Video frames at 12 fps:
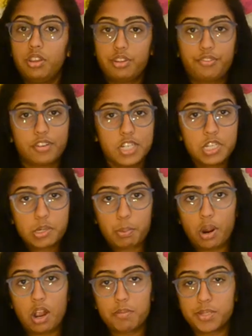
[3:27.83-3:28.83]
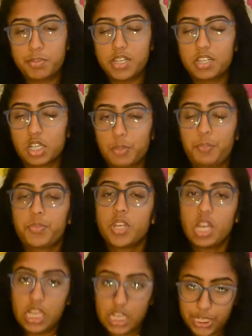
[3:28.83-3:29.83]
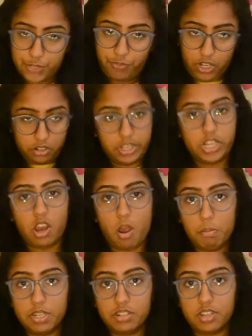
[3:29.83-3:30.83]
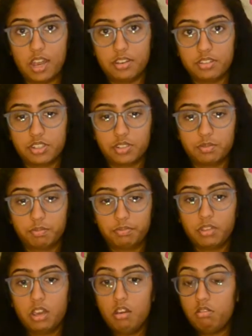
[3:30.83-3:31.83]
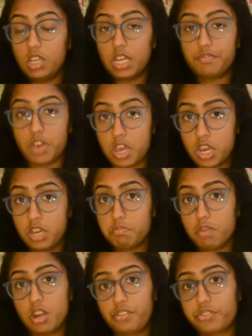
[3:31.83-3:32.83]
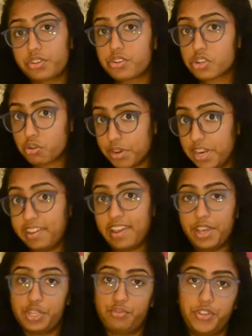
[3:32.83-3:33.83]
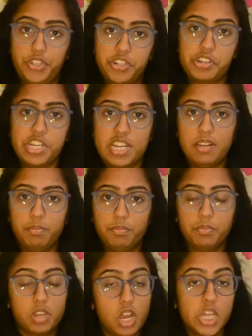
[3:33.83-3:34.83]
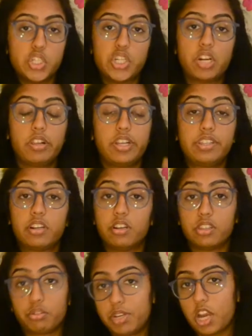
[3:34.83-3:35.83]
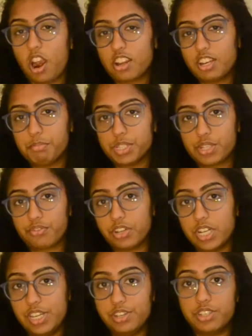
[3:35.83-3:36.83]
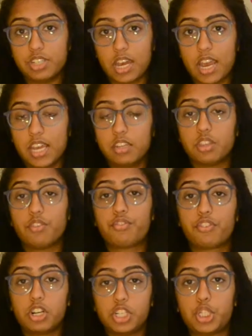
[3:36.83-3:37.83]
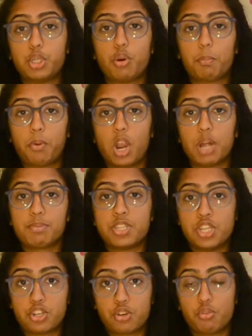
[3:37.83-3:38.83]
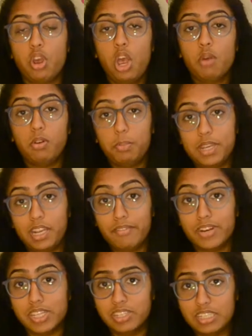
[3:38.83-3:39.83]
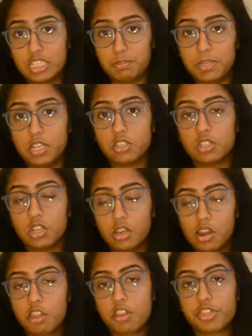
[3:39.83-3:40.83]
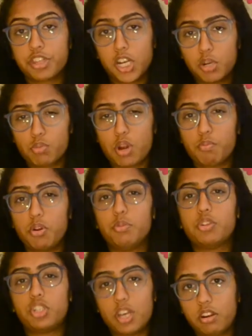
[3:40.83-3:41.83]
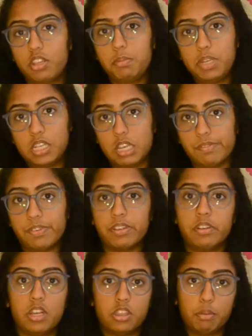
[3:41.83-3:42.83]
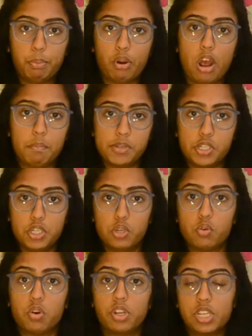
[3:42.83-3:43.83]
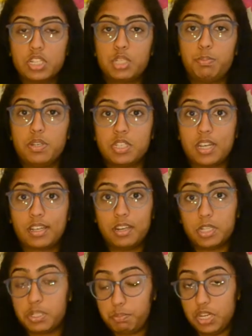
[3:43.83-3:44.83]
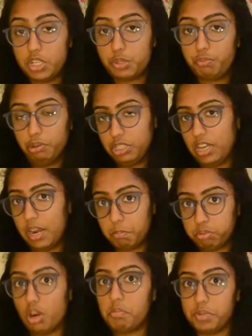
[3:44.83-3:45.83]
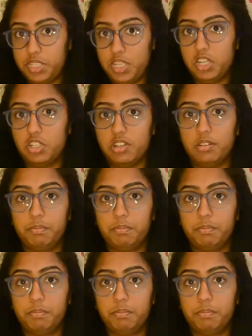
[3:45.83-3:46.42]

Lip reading: The first prop speaker is fairly common sense. They have 8 minutes to create a case for their team. Generally, there are 3 arguments for each side. The first 2 of proposition will be given in this speech. The third one will generally be given in the Prop 2 or the second speech for side proposition.